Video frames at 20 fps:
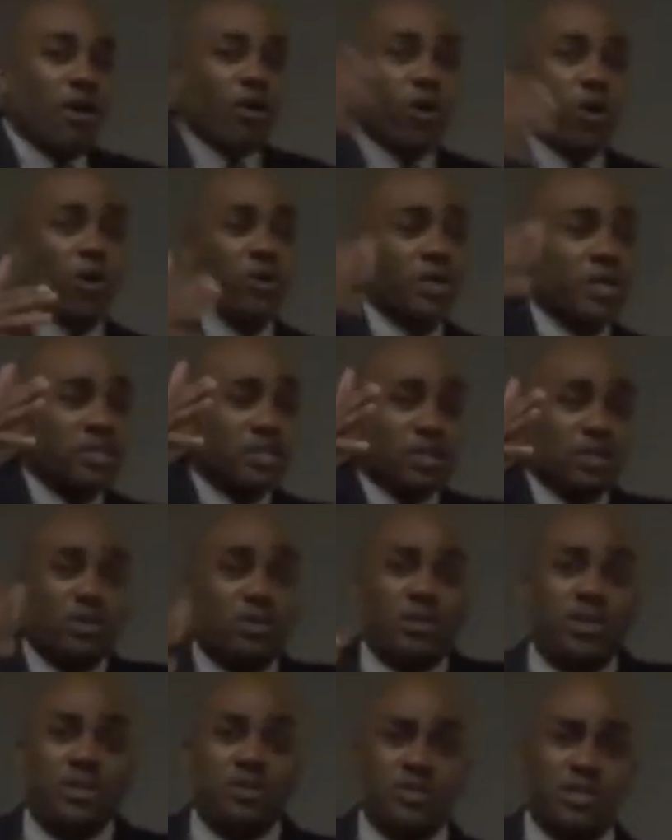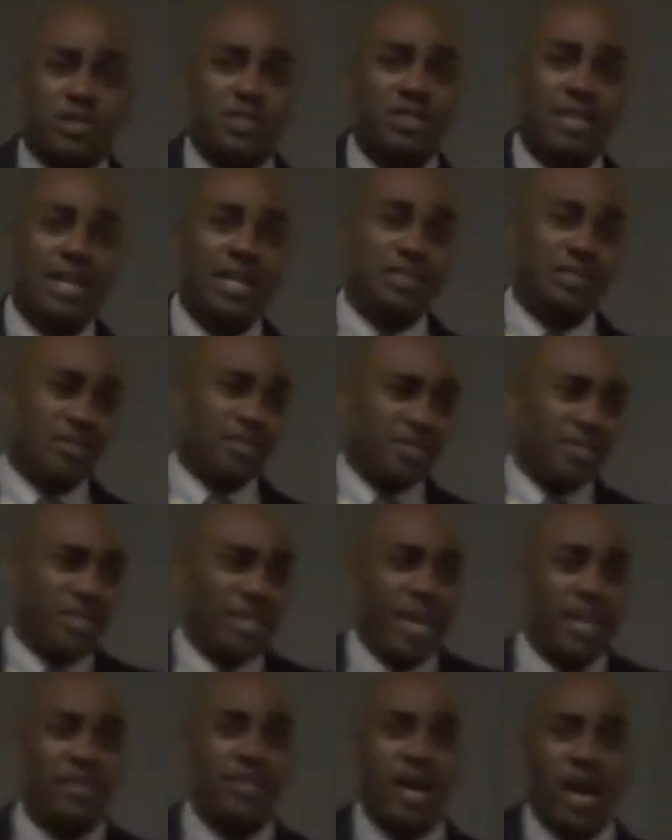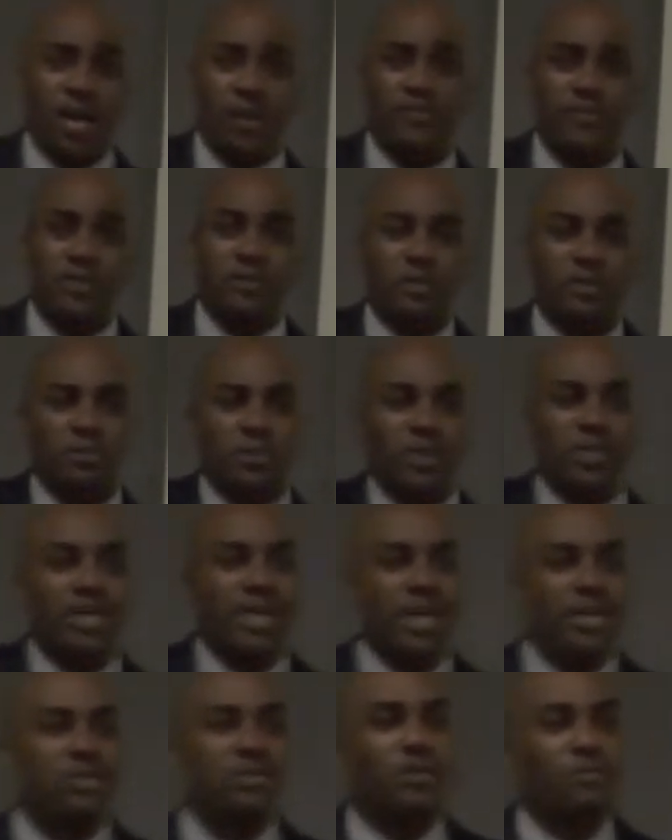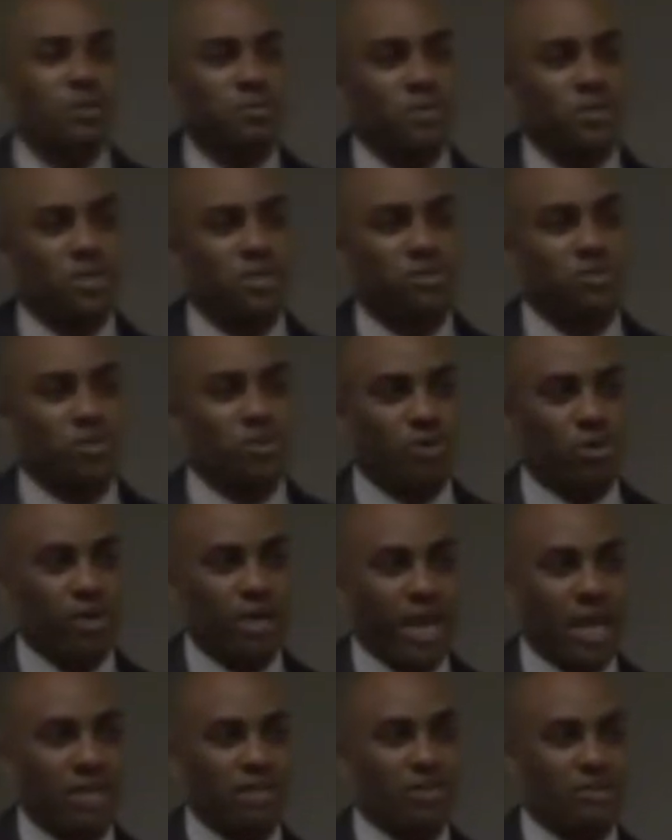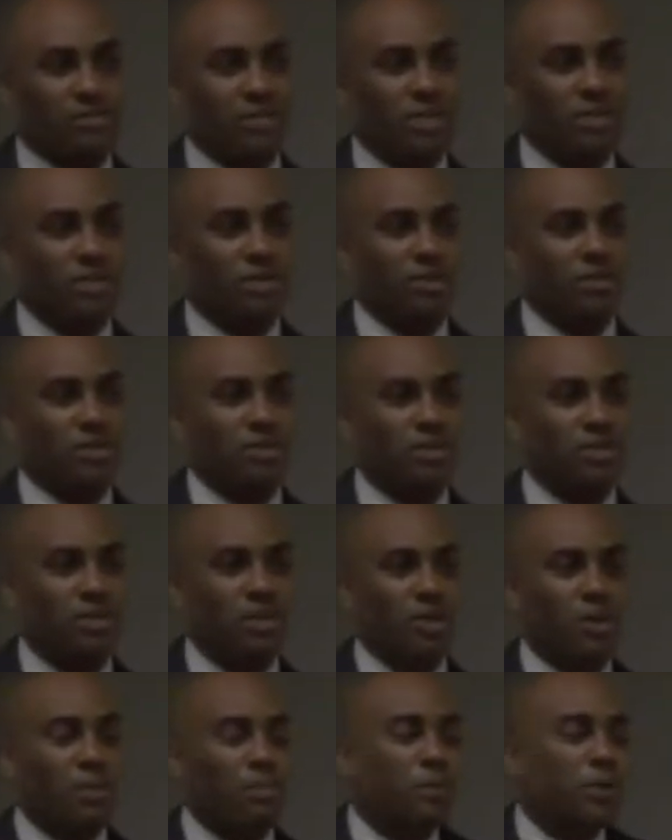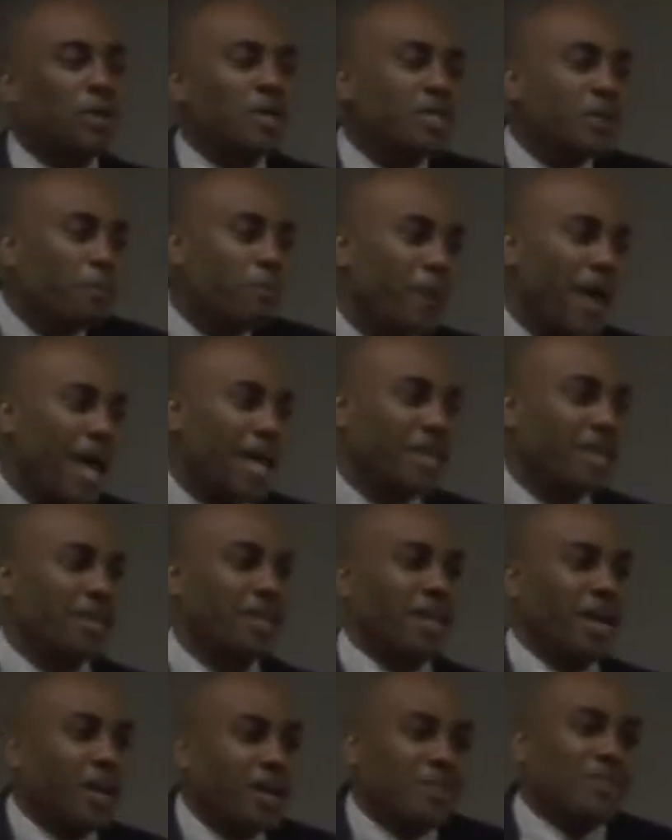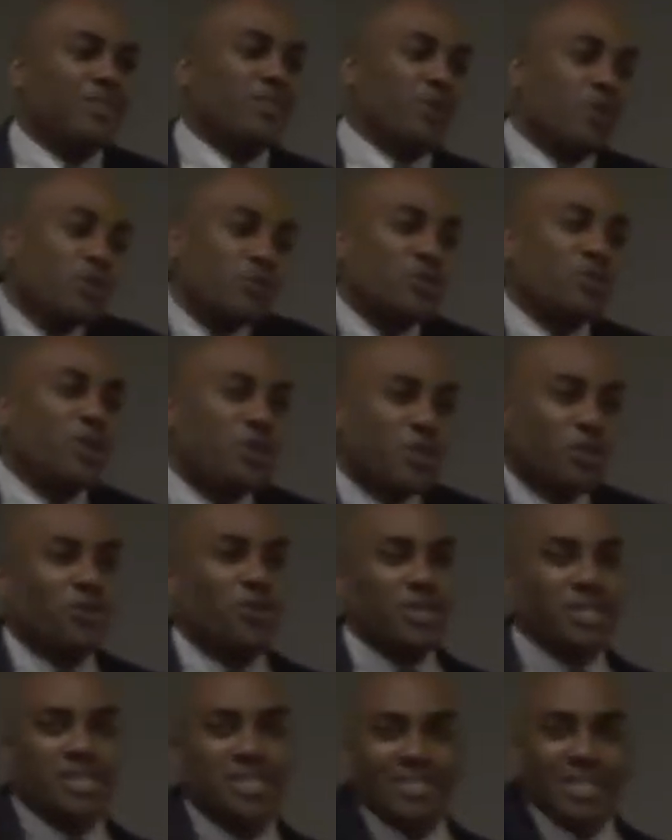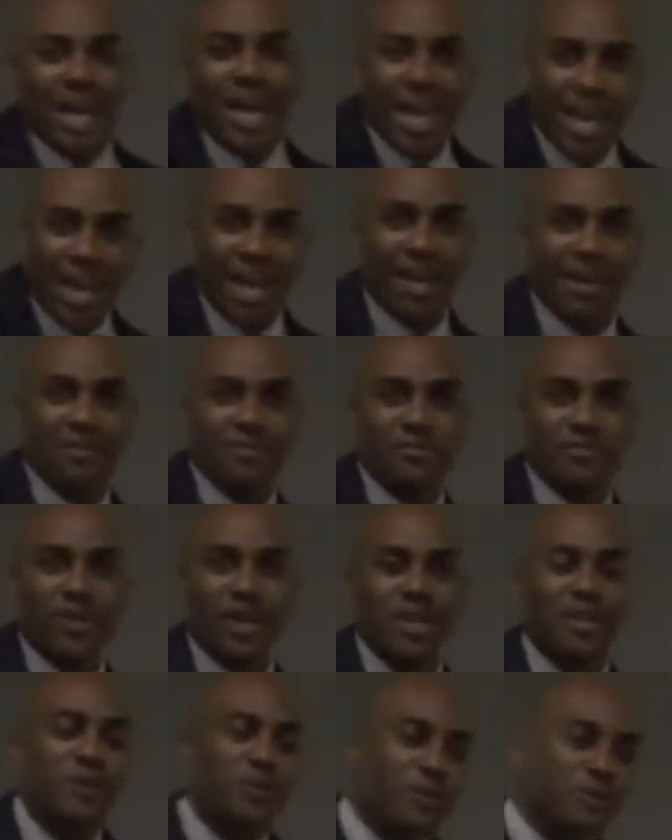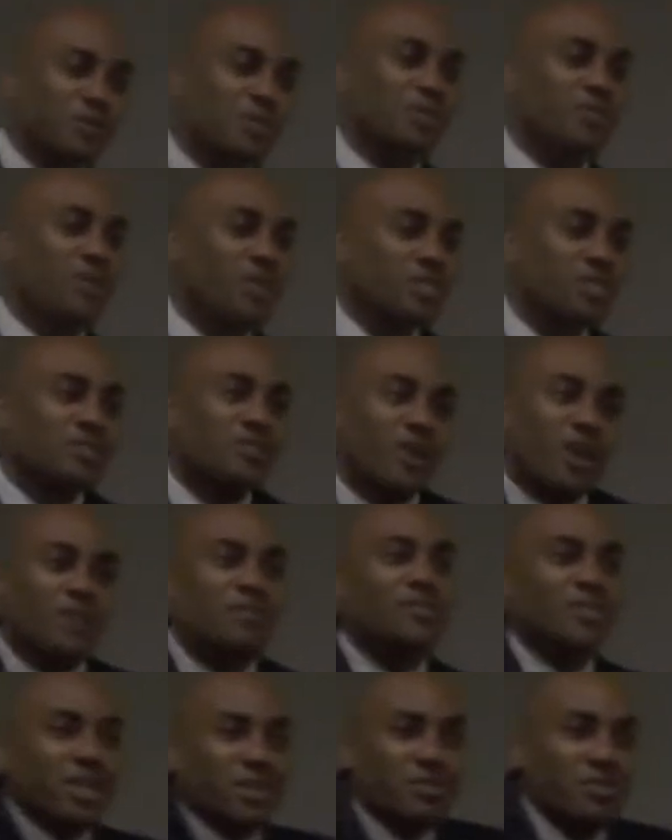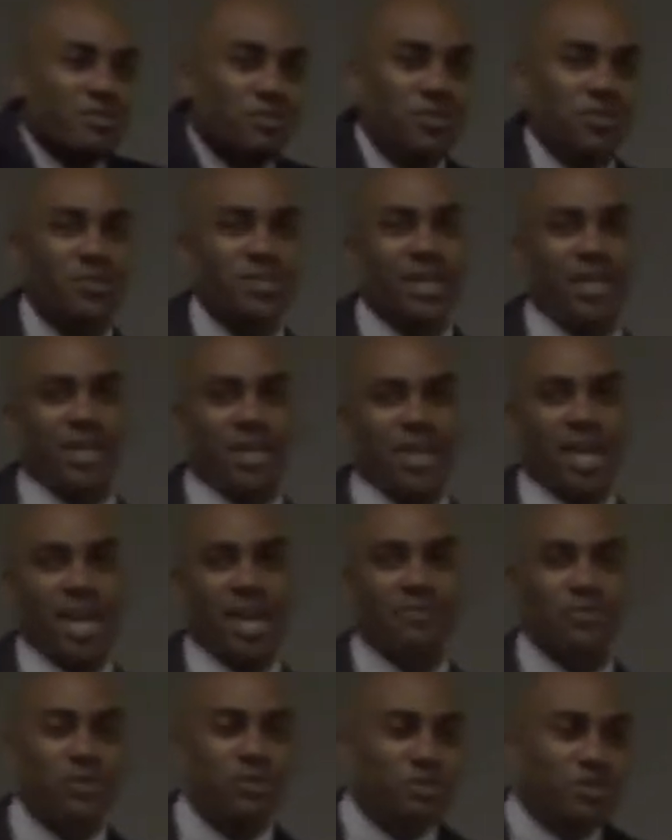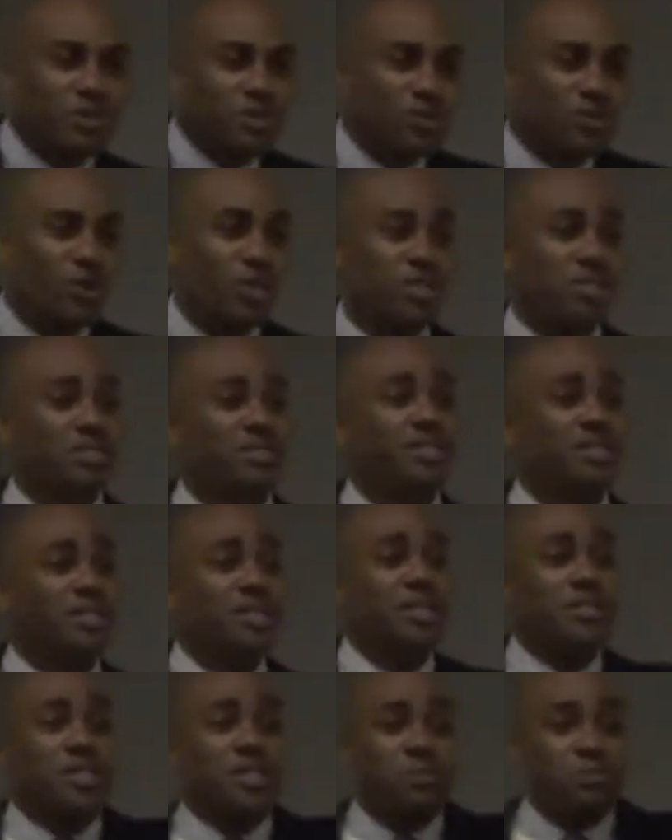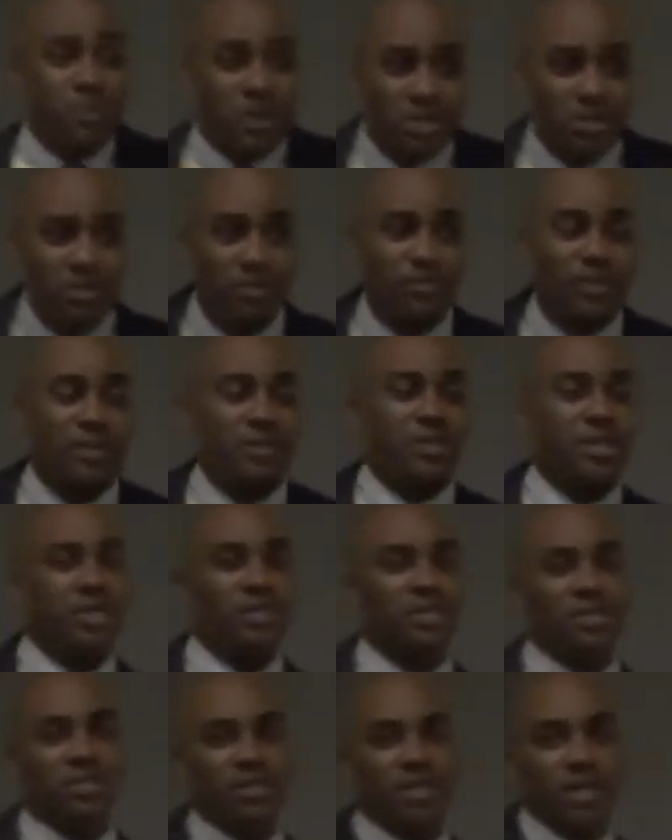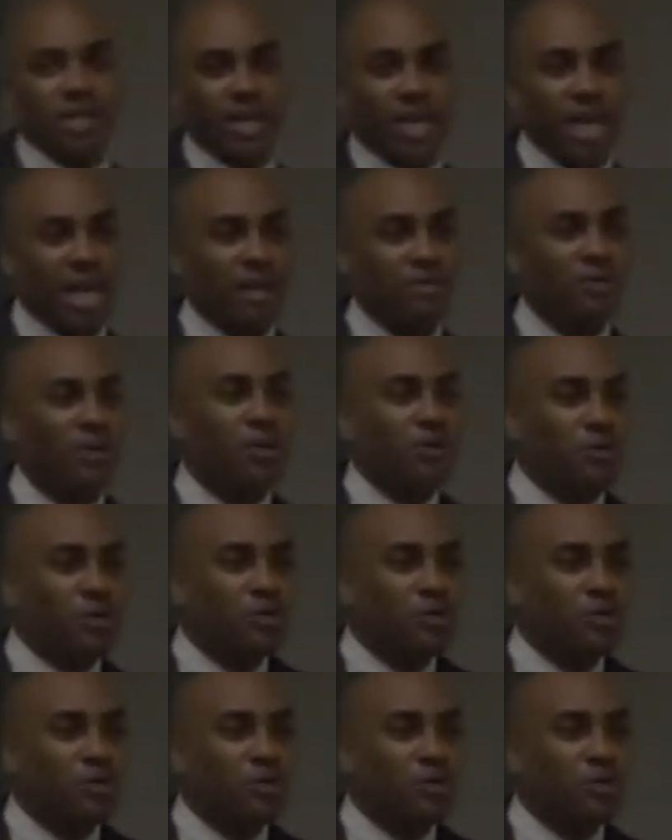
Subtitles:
Or is it new literacy studies? Is it the ethnography of communication of the participatory action research? But on the back end, those are all the questions I have, right? Those are the questions Harvard Ed Review is going to have. Those are the questions that the Spencer Foundation is going to have.